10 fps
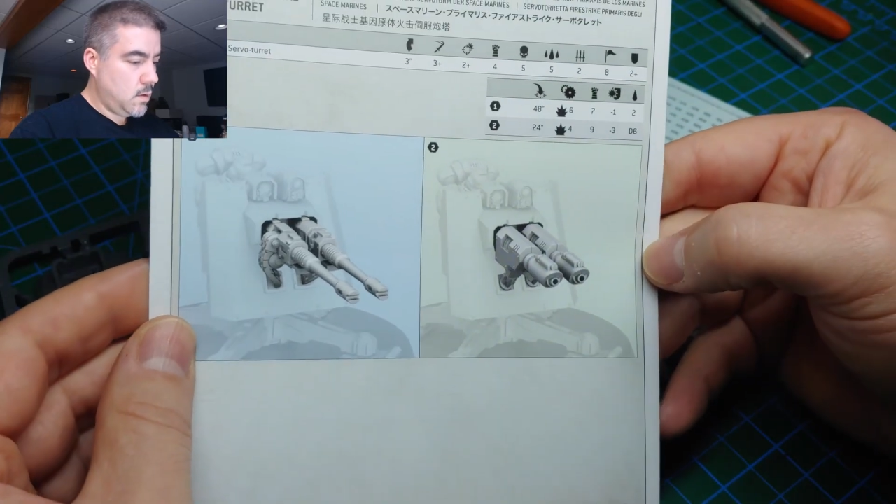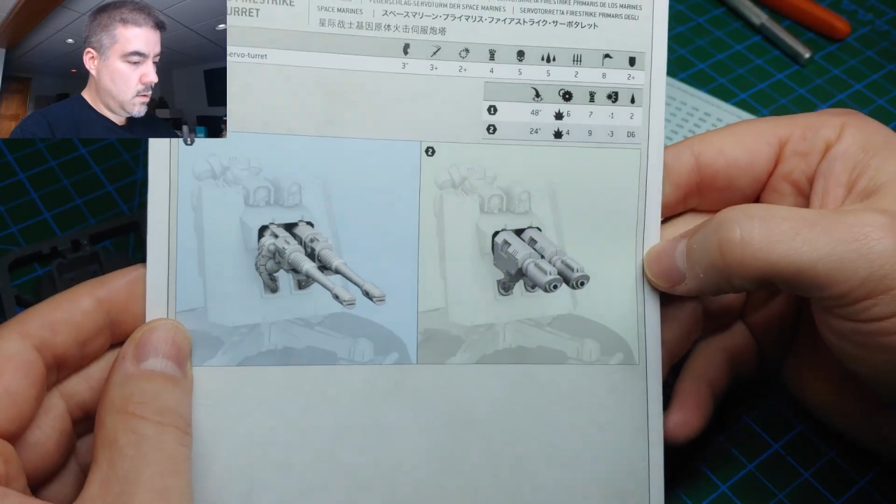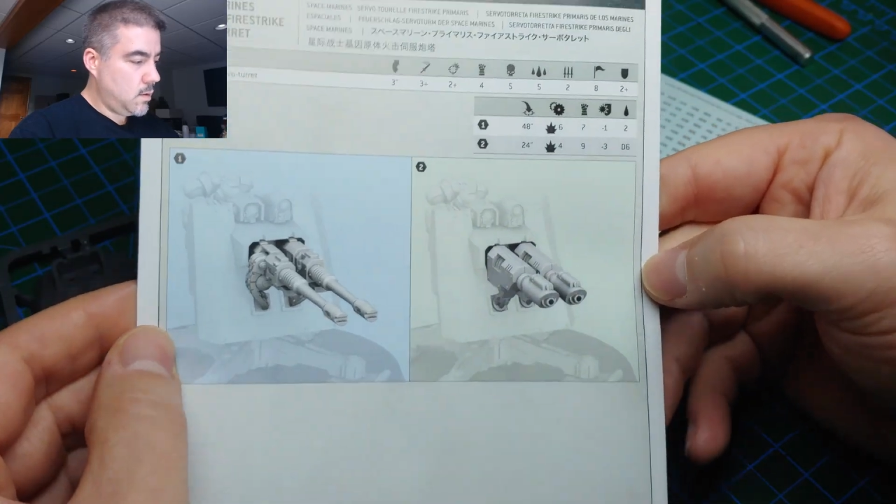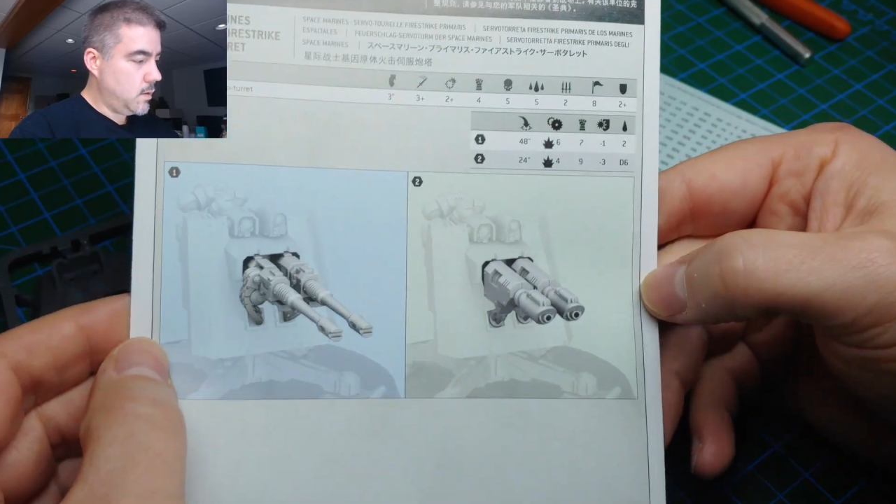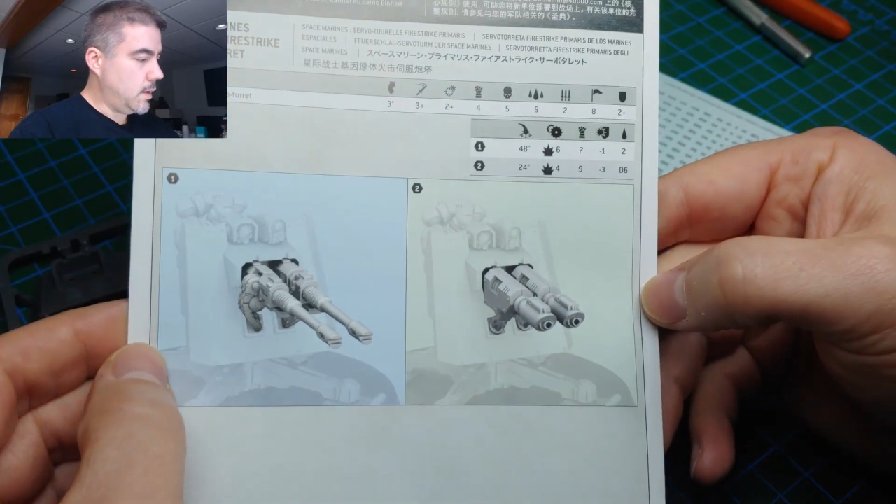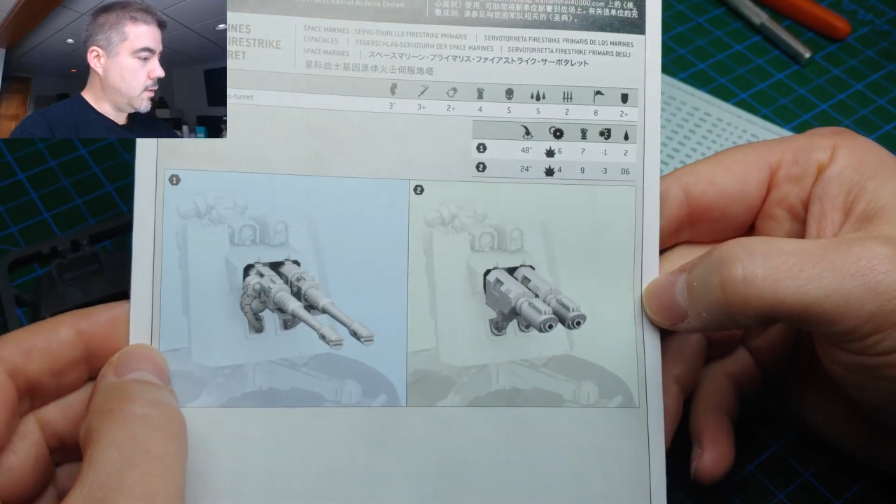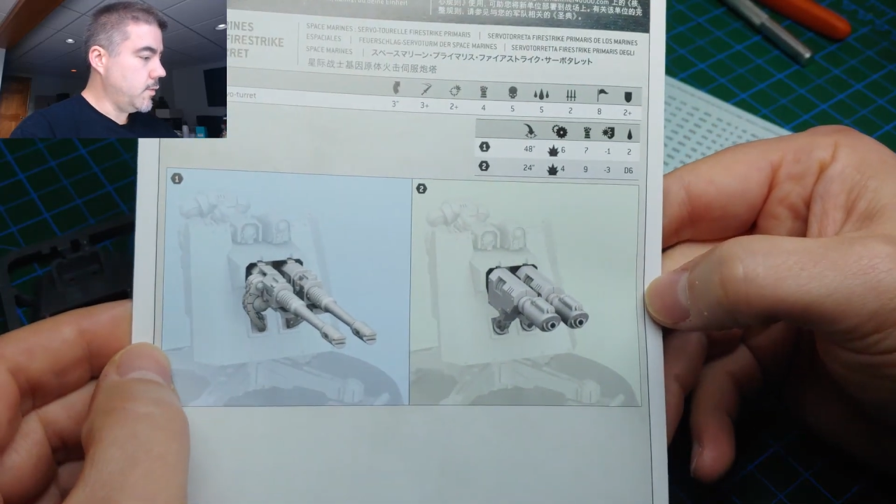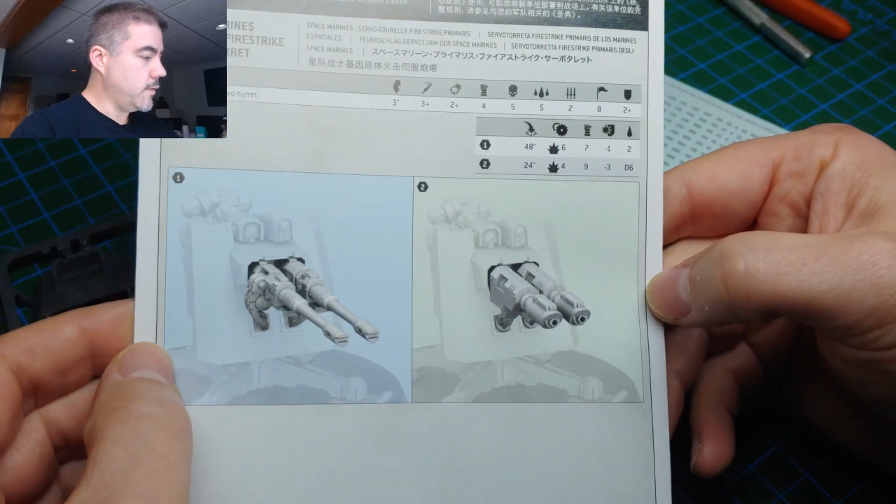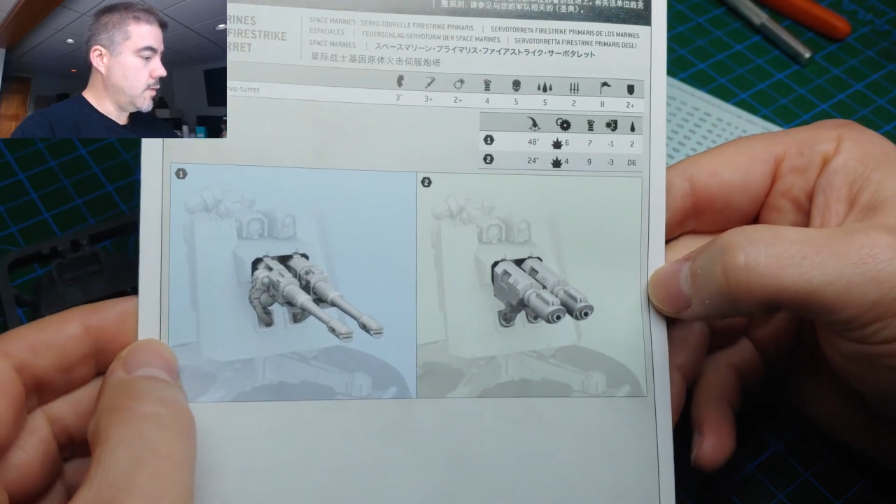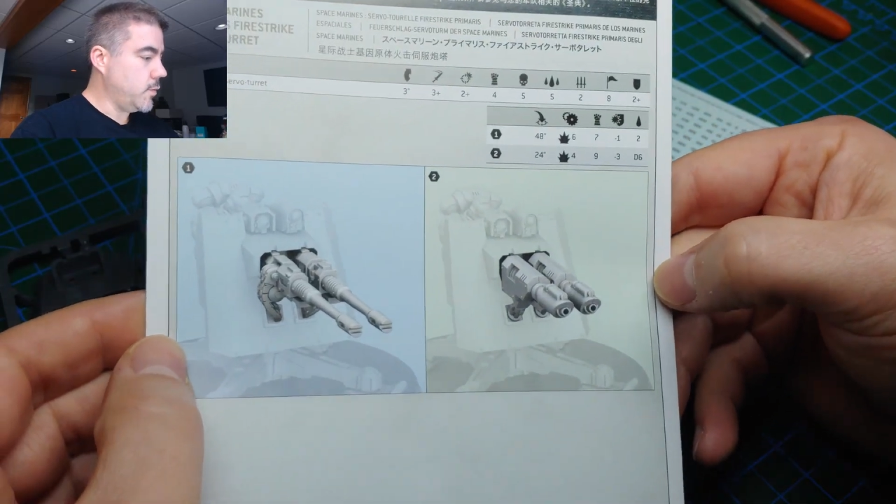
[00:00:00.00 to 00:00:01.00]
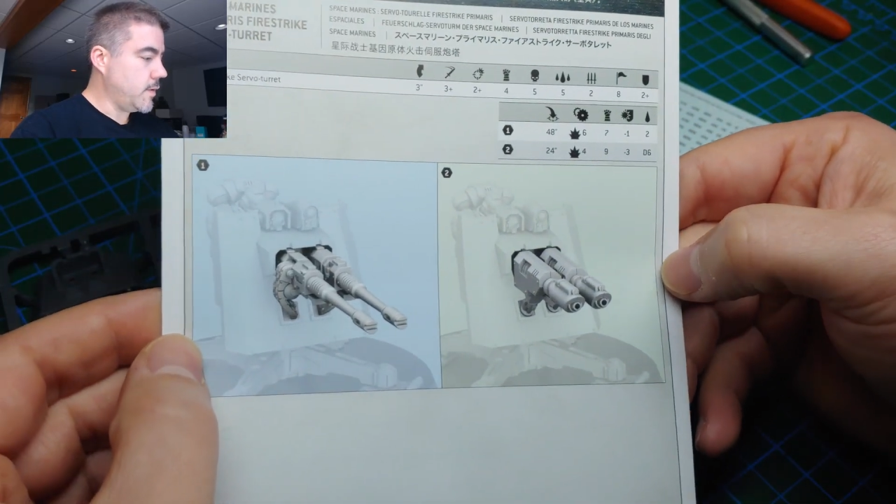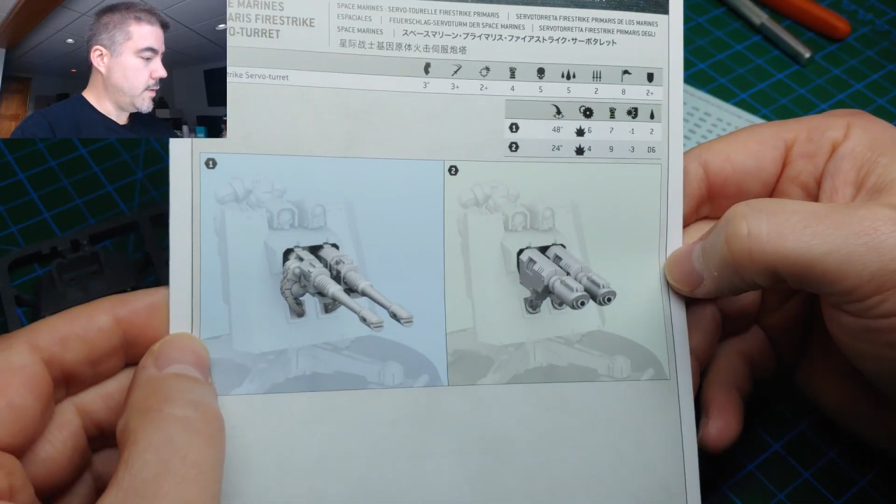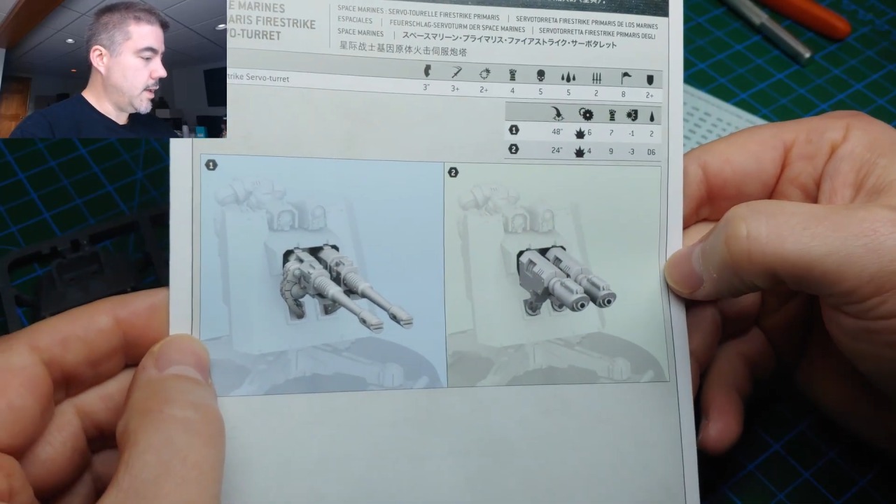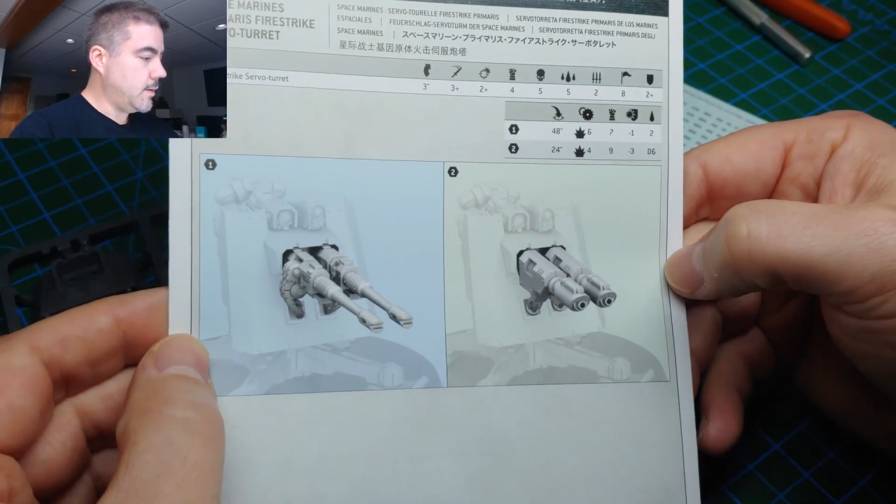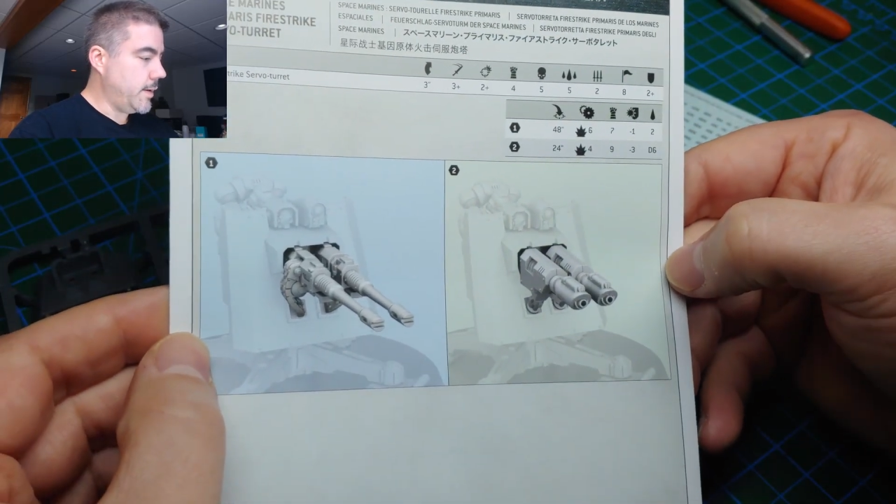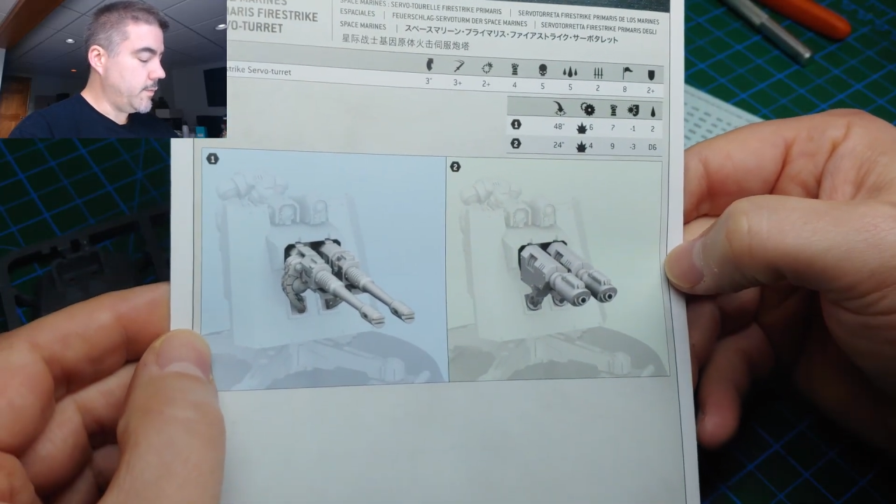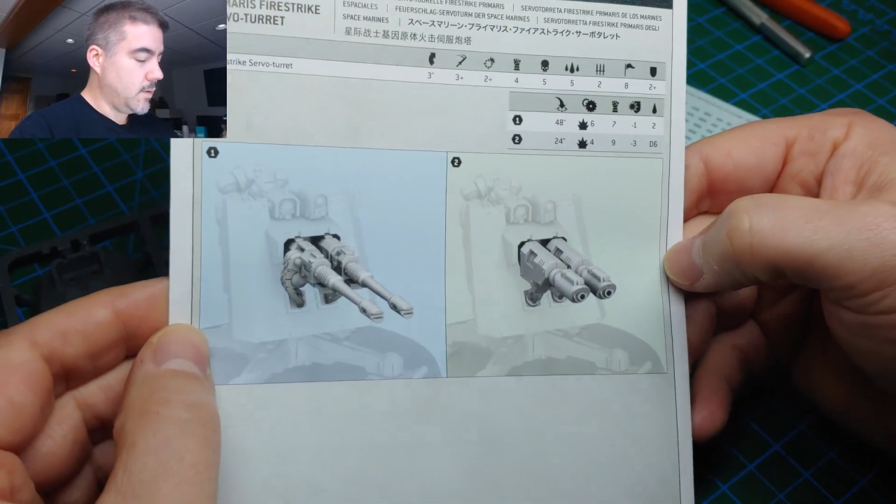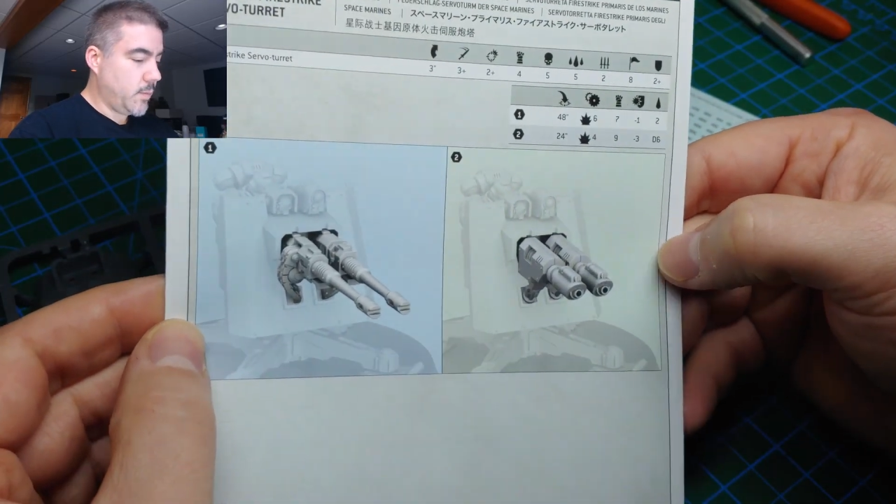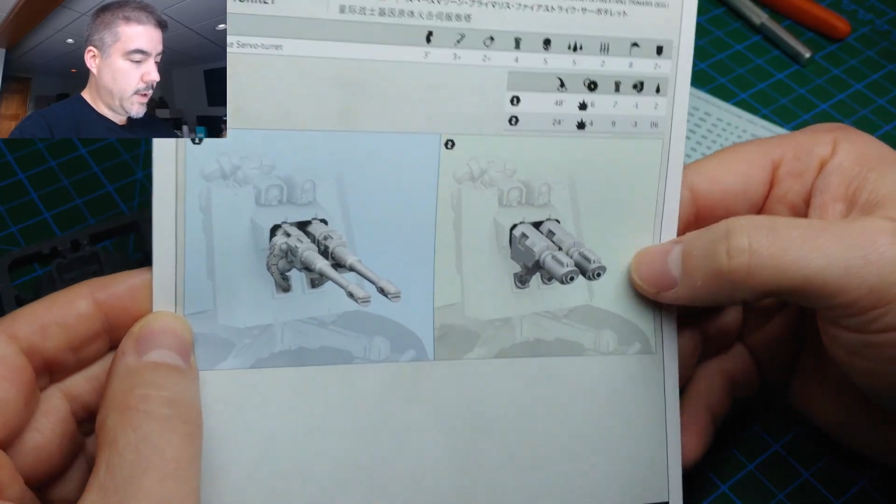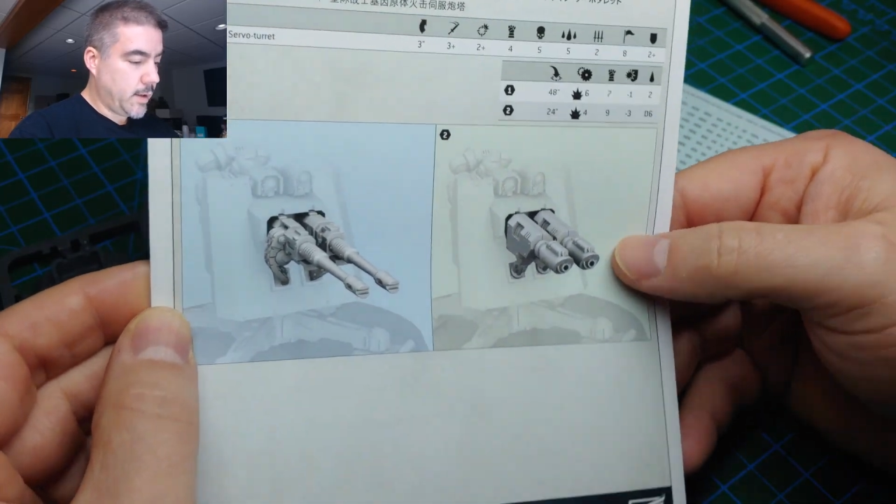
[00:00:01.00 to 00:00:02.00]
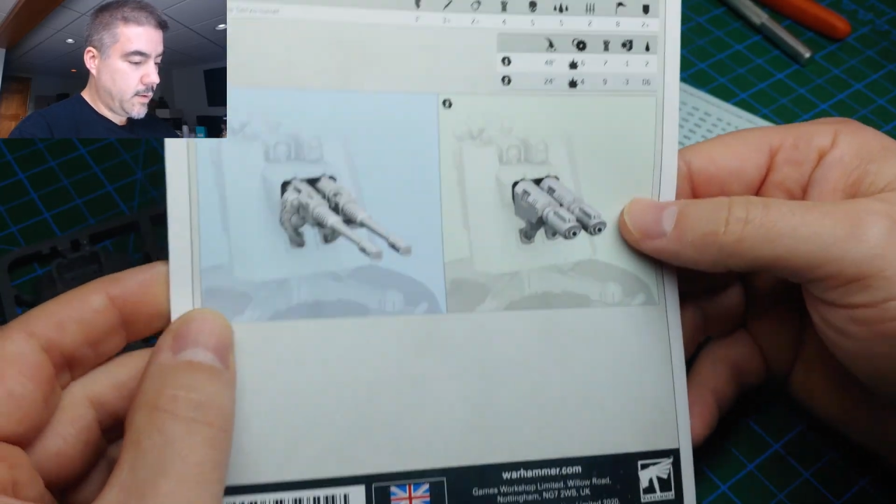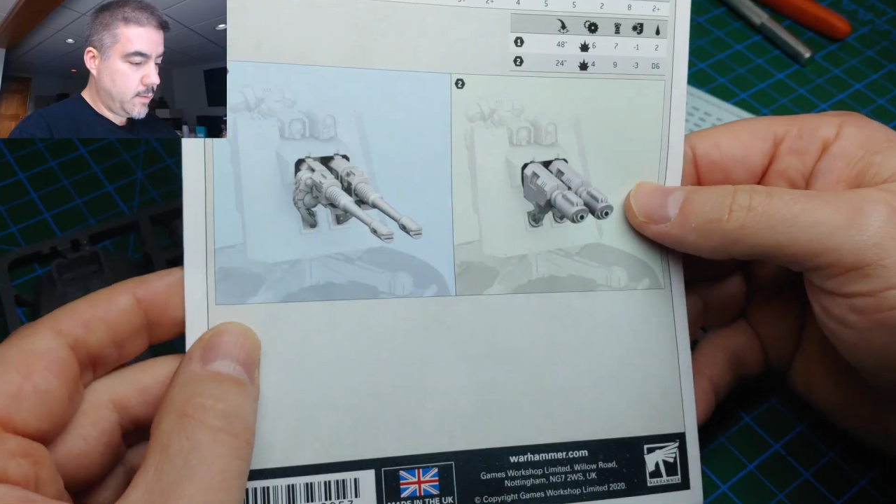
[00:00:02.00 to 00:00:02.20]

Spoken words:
And then, of course, the quick stat lines on the back.